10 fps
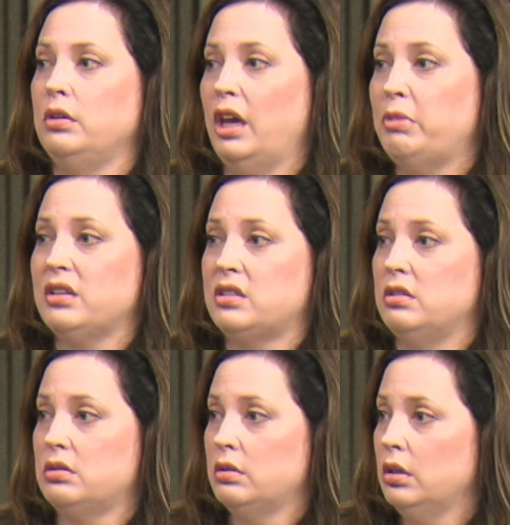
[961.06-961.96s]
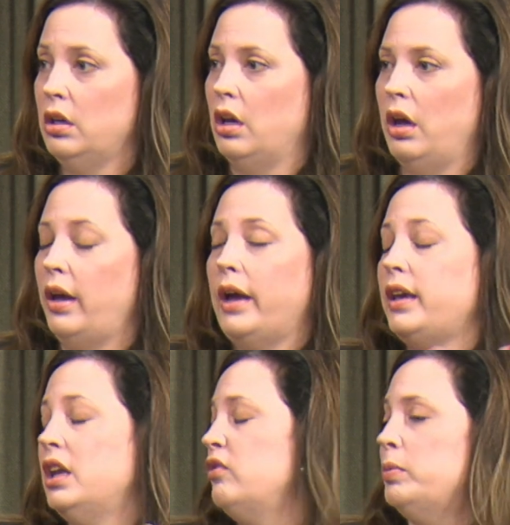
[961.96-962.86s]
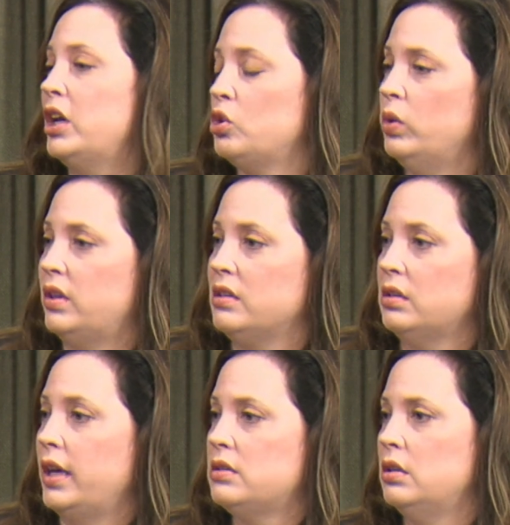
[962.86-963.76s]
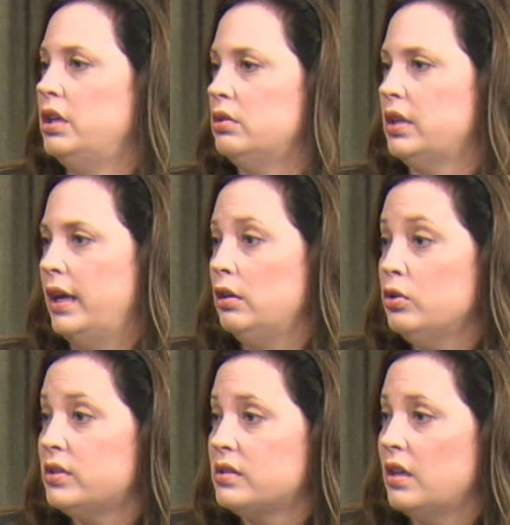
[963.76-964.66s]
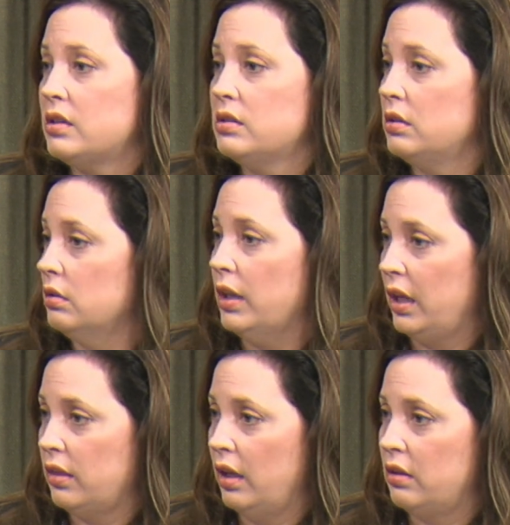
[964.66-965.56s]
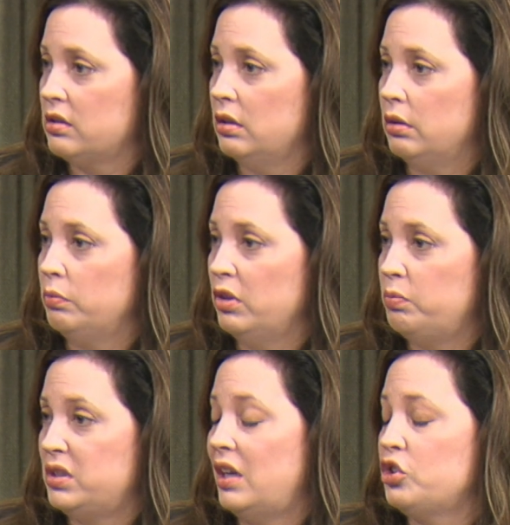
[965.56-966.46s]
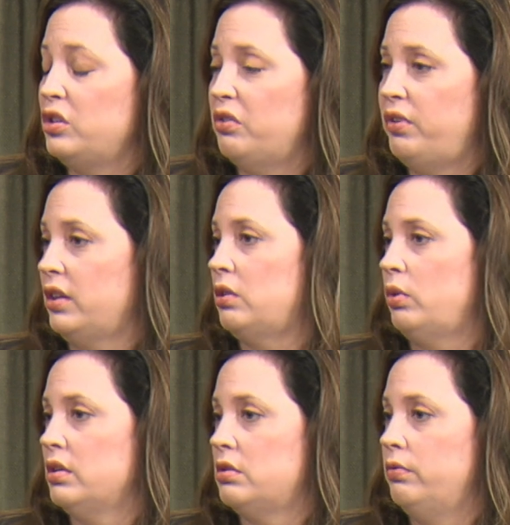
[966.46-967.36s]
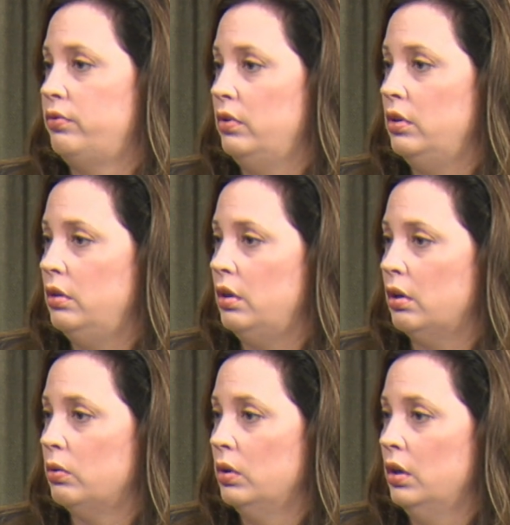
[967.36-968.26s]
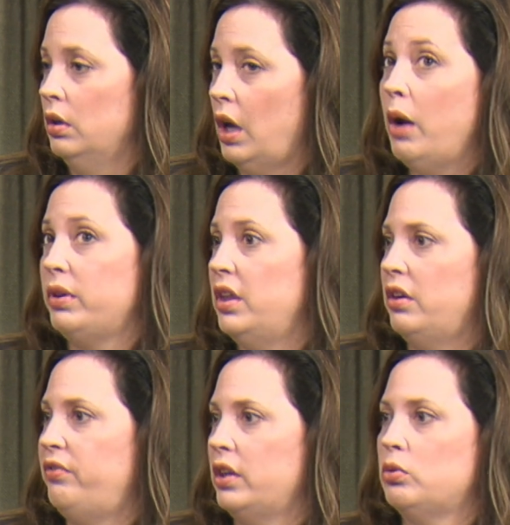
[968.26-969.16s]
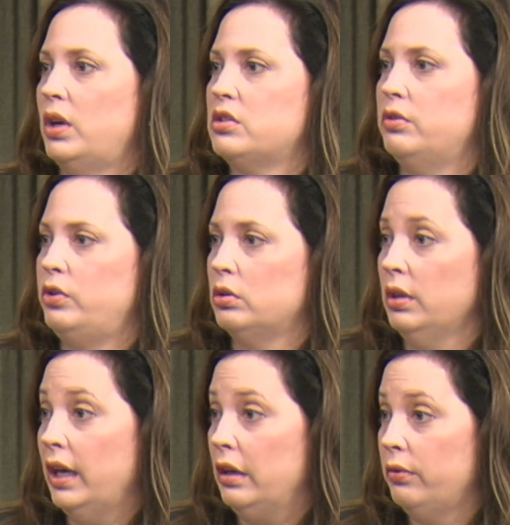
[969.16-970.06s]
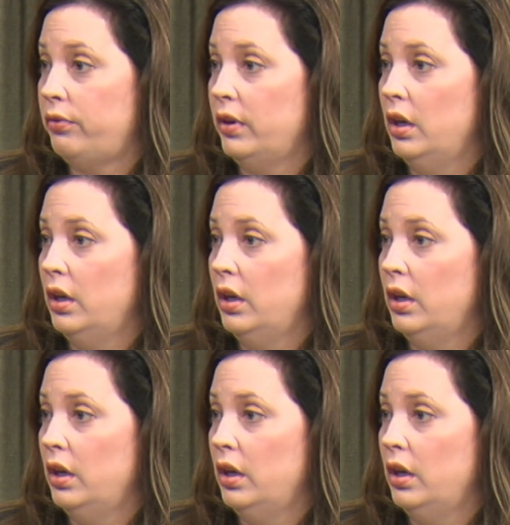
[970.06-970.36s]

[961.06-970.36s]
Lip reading: MS is. I can't even imagine what that's like to hear a diagnosis that's like that. That's going to potentially affect the rest of, I would think affect the rest of your life.